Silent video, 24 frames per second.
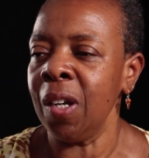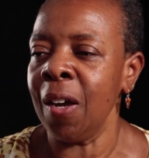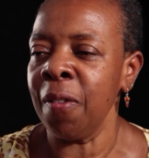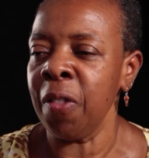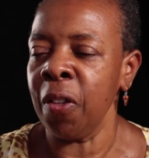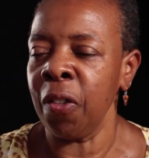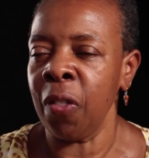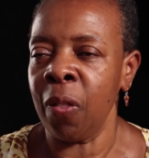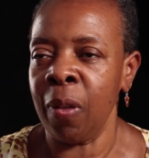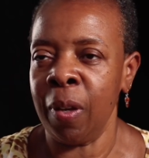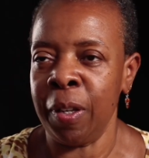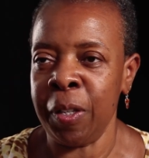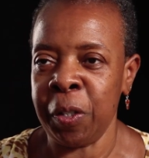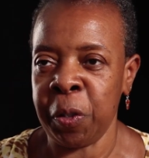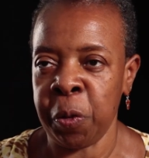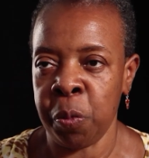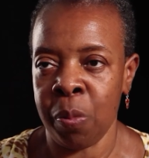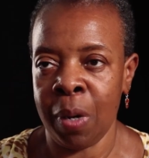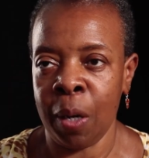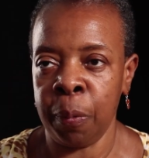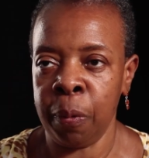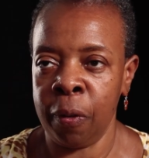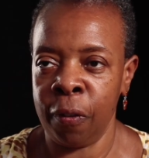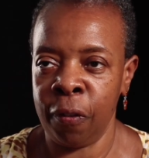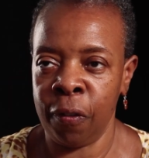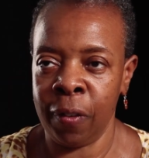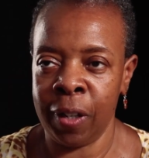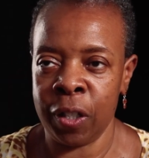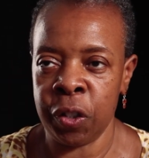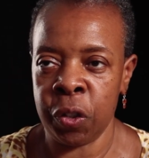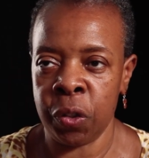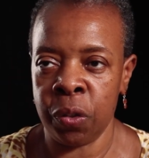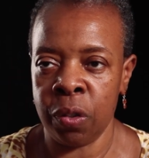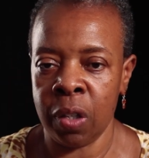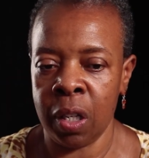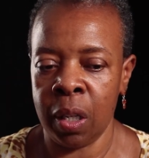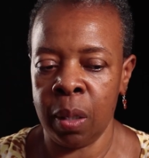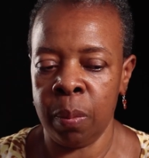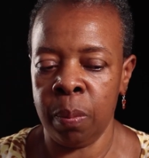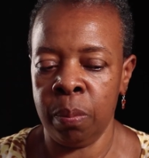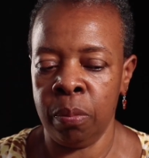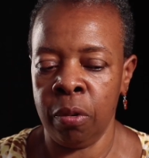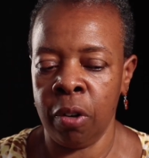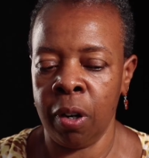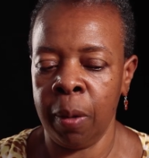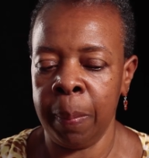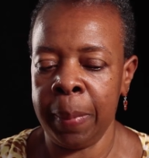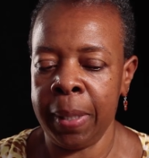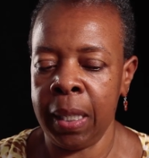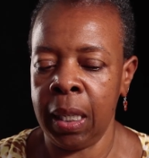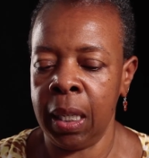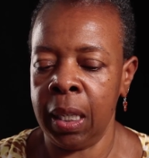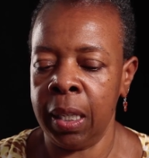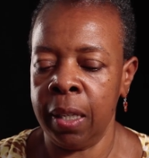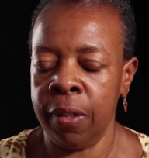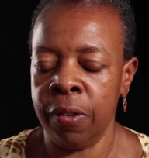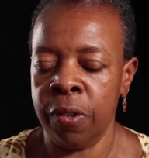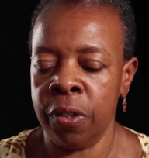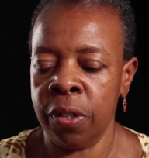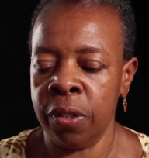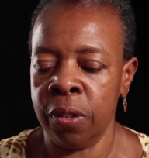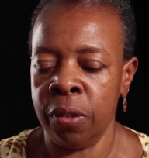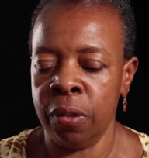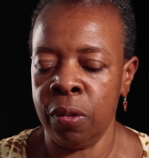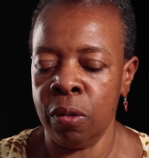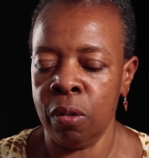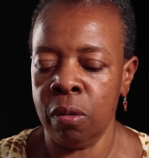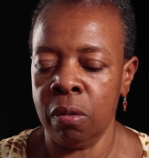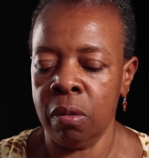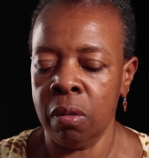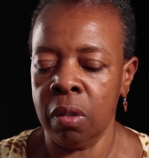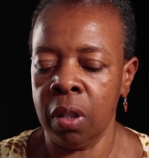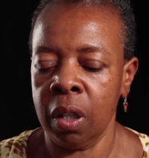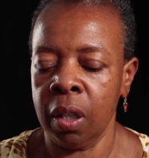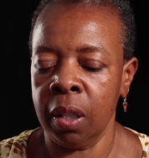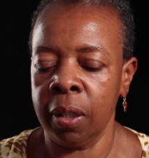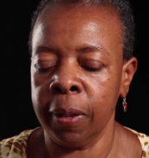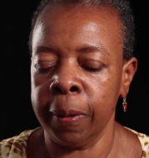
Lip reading: other things in my profession that brought me into